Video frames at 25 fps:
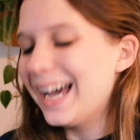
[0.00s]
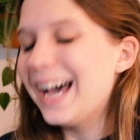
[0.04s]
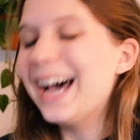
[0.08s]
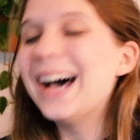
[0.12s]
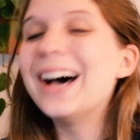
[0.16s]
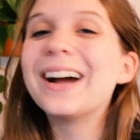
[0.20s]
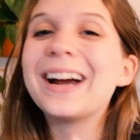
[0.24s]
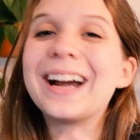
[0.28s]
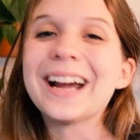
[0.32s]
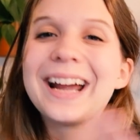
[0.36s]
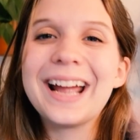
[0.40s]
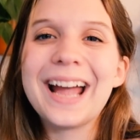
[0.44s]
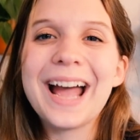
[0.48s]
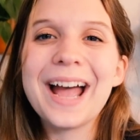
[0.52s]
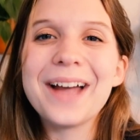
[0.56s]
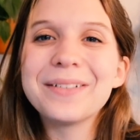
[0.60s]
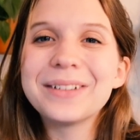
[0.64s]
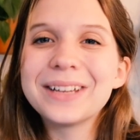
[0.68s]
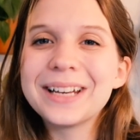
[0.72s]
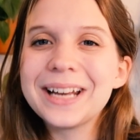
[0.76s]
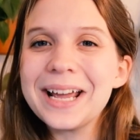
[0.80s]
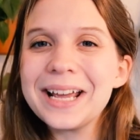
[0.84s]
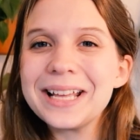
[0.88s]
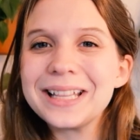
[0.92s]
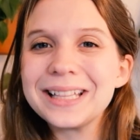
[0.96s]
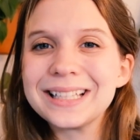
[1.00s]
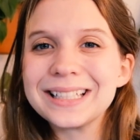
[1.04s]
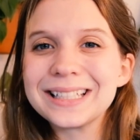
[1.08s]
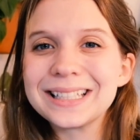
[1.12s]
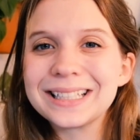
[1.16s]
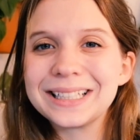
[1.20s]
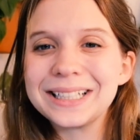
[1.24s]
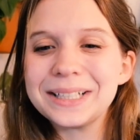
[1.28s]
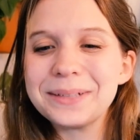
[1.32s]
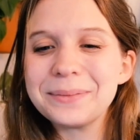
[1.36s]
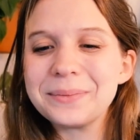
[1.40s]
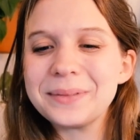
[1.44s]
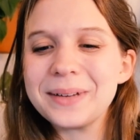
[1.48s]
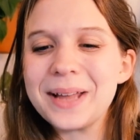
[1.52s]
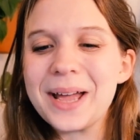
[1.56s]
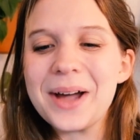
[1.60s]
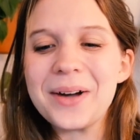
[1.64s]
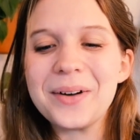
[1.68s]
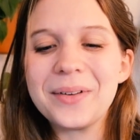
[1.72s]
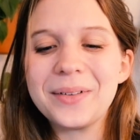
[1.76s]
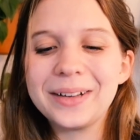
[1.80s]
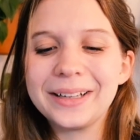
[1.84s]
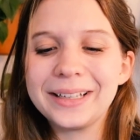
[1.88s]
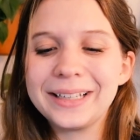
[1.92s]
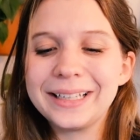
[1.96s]
All right, I'm gonna end this clip
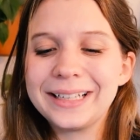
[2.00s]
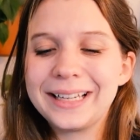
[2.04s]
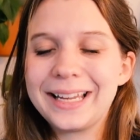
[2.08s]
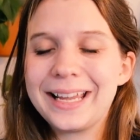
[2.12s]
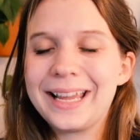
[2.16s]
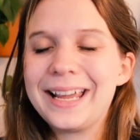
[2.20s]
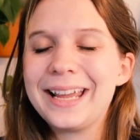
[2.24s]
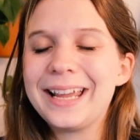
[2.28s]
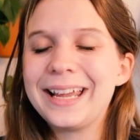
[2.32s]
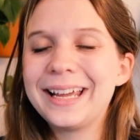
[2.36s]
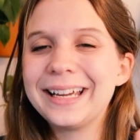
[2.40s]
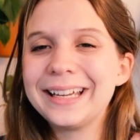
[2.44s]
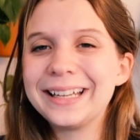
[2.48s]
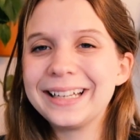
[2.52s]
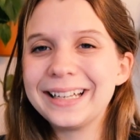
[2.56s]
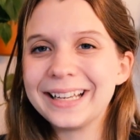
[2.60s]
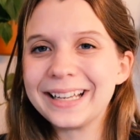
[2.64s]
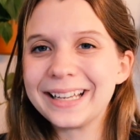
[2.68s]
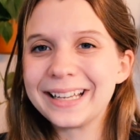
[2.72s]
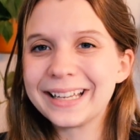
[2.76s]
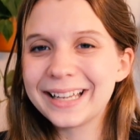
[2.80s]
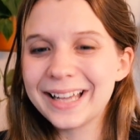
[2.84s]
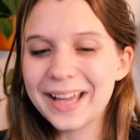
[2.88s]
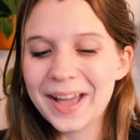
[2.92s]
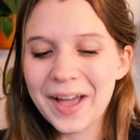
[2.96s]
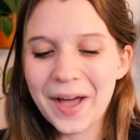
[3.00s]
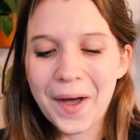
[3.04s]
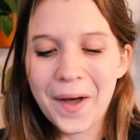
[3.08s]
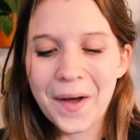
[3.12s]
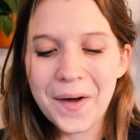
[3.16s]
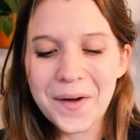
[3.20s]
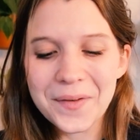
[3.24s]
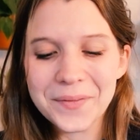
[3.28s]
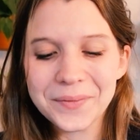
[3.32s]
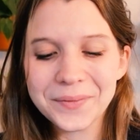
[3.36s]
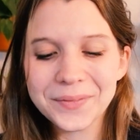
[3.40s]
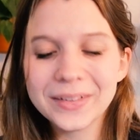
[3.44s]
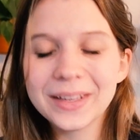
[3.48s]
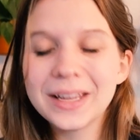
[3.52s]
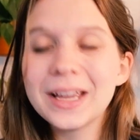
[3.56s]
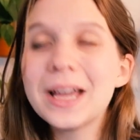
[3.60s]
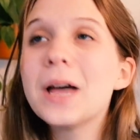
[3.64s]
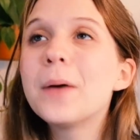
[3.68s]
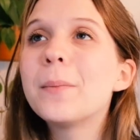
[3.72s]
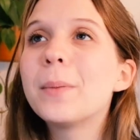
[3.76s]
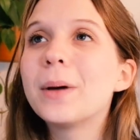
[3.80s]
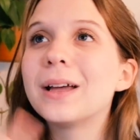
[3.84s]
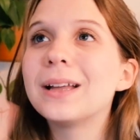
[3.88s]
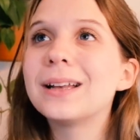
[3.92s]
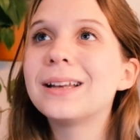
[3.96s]
now while I can. Um,
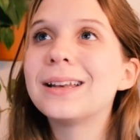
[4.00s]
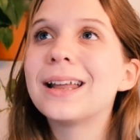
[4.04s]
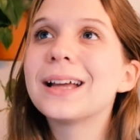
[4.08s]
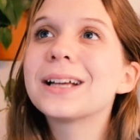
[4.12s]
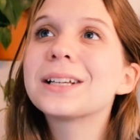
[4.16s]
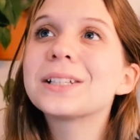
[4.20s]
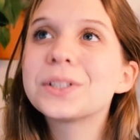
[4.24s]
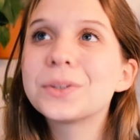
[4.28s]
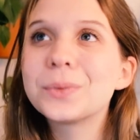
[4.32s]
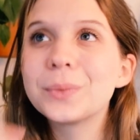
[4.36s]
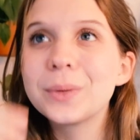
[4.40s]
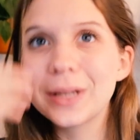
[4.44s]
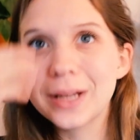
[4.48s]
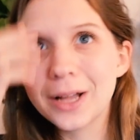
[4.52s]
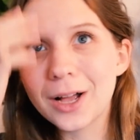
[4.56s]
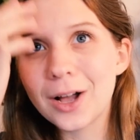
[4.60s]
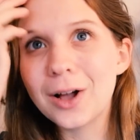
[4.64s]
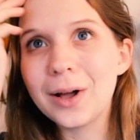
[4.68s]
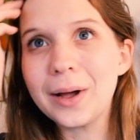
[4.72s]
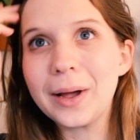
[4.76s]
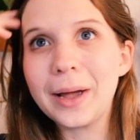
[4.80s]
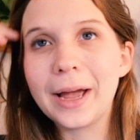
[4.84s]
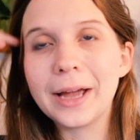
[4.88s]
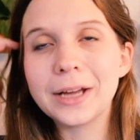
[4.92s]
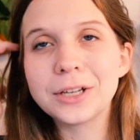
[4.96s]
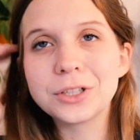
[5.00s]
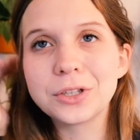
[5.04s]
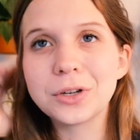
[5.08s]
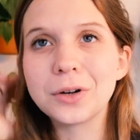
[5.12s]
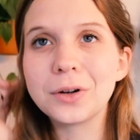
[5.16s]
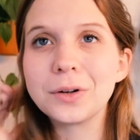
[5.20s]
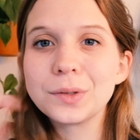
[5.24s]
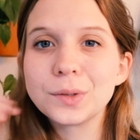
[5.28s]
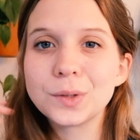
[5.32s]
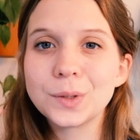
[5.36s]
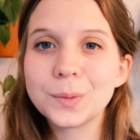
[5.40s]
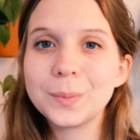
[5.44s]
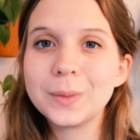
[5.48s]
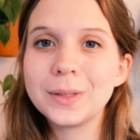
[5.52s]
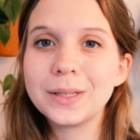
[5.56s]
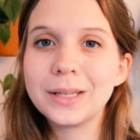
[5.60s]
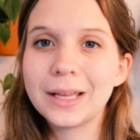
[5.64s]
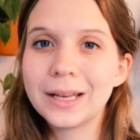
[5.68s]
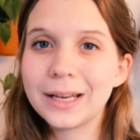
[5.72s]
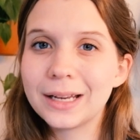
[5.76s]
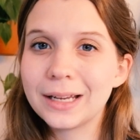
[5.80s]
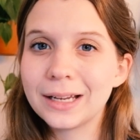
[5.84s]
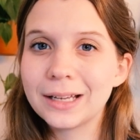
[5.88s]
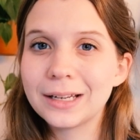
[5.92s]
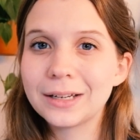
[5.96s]
but next week I, I should also be
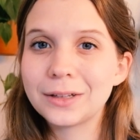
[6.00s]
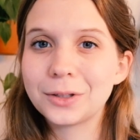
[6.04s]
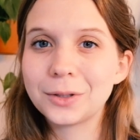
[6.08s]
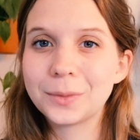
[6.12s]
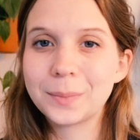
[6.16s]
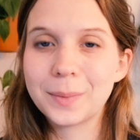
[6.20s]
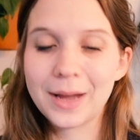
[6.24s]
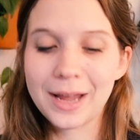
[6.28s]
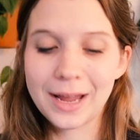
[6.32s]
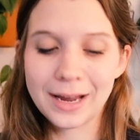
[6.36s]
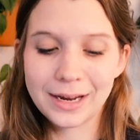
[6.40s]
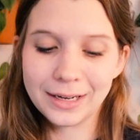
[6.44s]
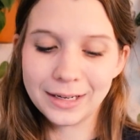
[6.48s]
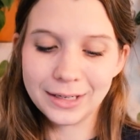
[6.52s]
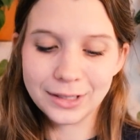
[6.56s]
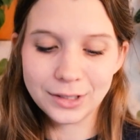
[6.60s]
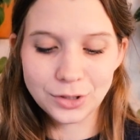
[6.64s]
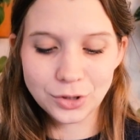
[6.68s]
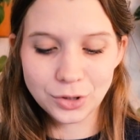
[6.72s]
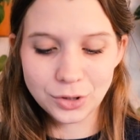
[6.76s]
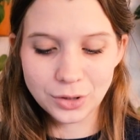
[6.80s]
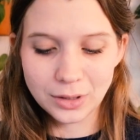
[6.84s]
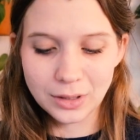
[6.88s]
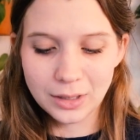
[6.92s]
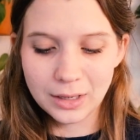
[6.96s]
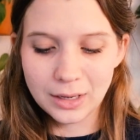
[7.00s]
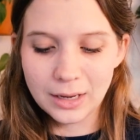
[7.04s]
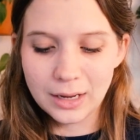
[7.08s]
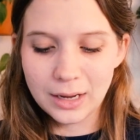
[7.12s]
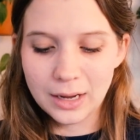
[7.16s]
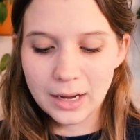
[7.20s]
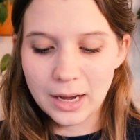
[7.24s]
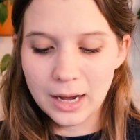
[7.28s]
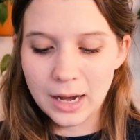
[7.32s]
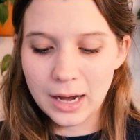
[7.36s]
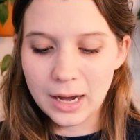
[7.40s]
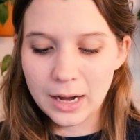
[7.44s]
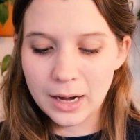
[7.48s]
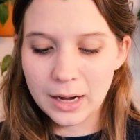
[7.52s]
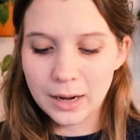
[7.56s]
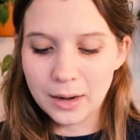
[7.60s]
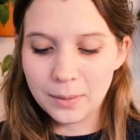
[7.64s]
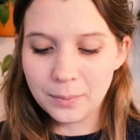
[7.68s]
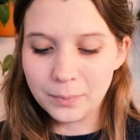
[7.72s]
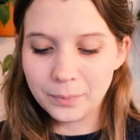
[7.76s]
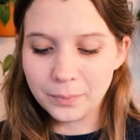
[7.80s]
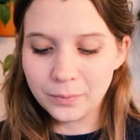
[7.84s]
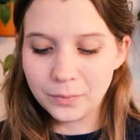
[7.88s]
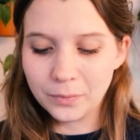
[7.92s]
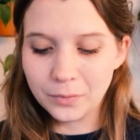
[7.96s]
getting another package
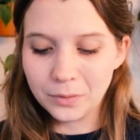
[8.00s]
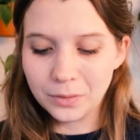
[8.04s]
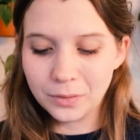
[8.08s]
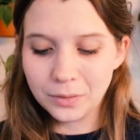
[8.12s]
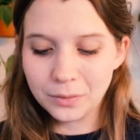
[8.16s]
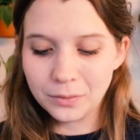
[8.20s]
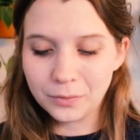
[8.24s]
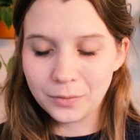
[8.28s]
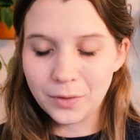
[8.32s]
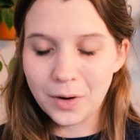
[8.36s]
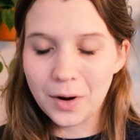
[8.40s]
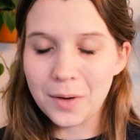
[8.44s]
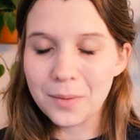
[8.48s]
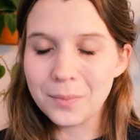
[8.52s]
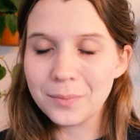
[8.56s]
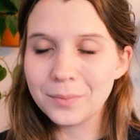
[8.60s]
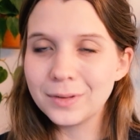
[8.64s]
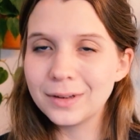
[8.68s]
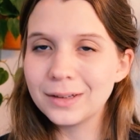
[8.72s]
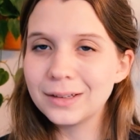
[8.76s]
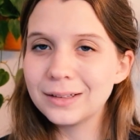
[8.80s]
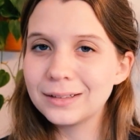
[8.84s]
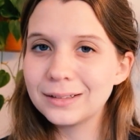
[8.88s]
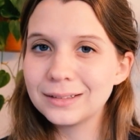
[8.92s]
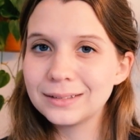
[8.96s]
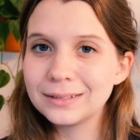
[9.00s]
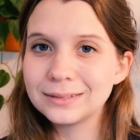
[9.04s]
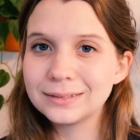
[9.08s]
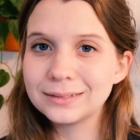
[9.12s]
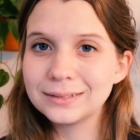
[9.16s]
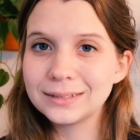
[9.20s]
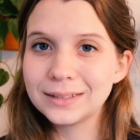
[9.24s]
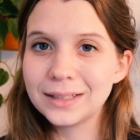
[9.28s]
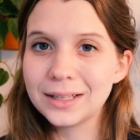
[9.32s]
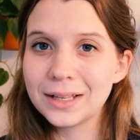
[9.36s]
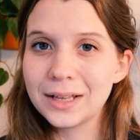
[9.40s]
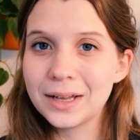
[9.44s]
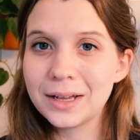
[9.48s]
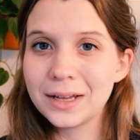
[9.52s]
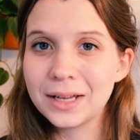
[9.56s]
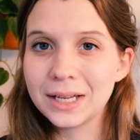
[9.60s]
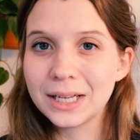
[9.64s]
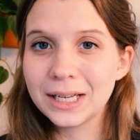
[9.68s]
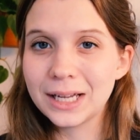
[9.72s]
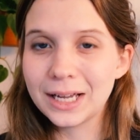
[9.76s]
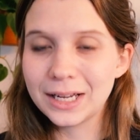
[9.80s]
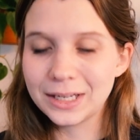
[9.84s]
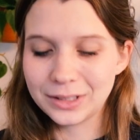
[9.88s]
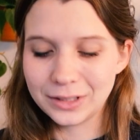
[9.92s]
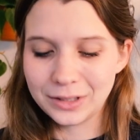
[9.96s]
um, from a,
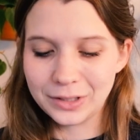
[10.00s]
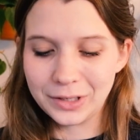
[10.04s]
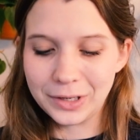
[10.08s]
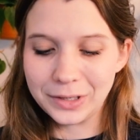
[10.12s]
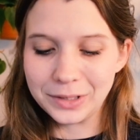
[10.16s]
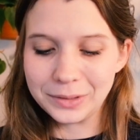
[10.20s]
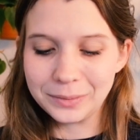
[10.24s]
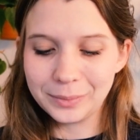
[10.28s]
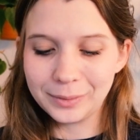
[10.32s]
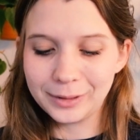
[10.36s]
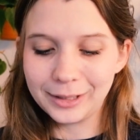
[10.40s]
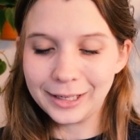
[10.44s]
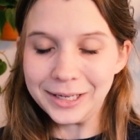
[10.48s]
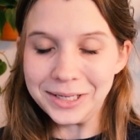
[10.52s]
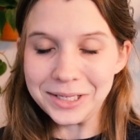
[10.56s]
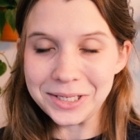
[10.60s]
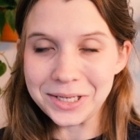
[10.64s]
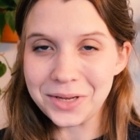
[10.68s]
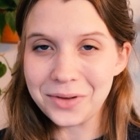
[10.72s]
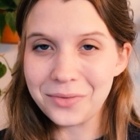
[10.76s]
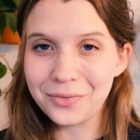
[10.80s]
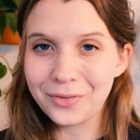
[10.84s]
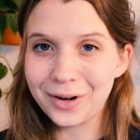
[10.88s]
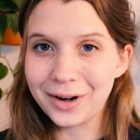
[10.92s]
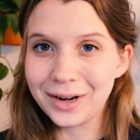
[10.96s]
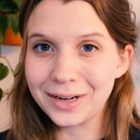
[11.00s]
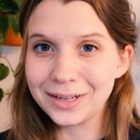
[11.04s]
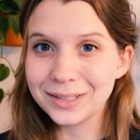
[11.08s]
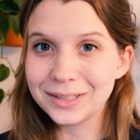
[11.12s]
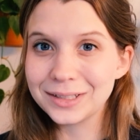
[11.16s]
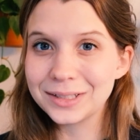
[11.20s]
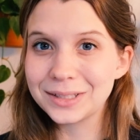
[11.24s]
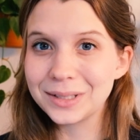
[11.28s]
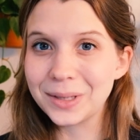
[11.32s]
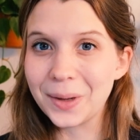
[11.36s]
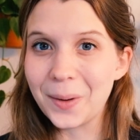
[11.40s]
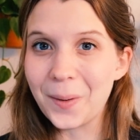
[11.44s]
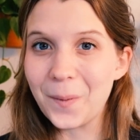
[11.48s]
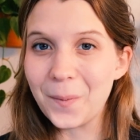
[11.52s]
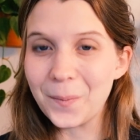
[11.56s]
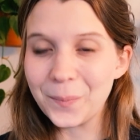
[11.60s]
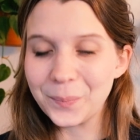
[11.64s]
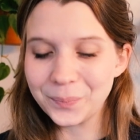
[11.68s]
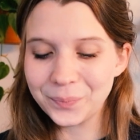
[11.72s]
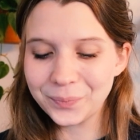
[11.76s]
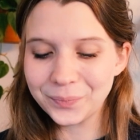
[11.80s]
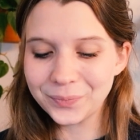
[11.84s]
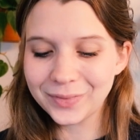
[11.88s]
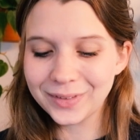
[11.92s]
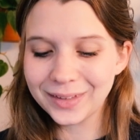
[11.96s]
a good planty friend. So
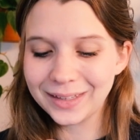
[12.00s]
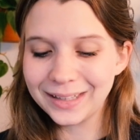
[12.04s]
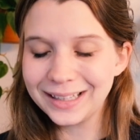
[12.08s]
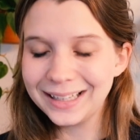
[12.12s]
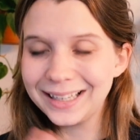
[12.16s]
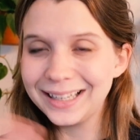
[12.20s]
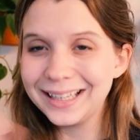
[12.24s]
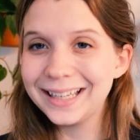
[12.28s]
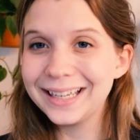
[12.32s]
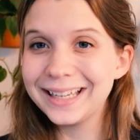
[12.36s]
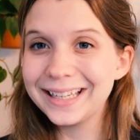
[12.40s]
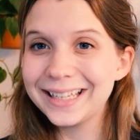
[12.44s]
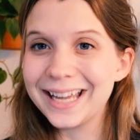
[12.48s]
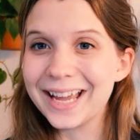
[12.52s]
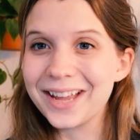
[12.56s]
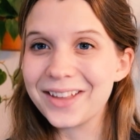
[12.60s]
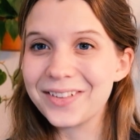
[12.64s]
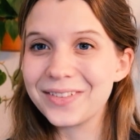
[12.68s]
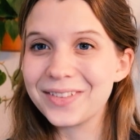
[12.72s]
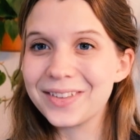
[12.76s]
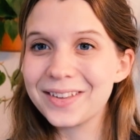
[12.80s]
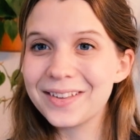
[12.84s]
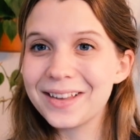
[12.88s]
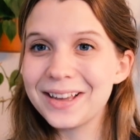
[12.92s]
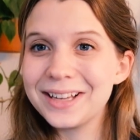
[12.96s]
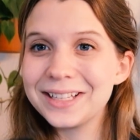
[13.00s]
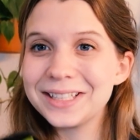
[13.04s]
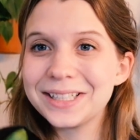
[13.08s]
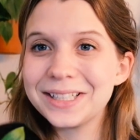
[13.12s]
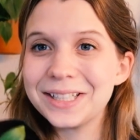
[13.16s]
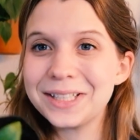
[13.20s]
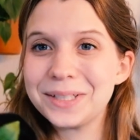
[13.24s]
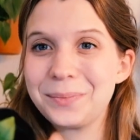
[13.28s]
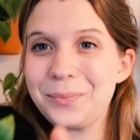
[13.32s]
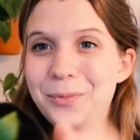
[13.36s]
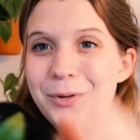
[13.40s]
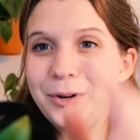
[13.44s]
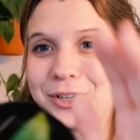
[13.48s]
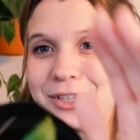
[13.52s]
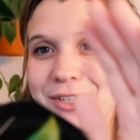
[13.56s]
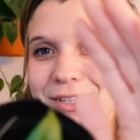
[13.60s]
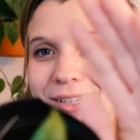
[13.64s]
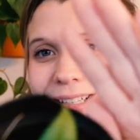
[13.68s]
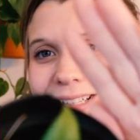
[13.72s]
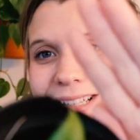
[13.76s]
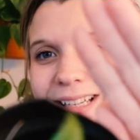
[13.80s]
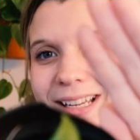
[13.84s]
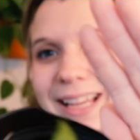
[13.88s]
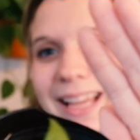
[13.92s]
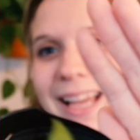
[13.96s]
yeah, so this ends this portion.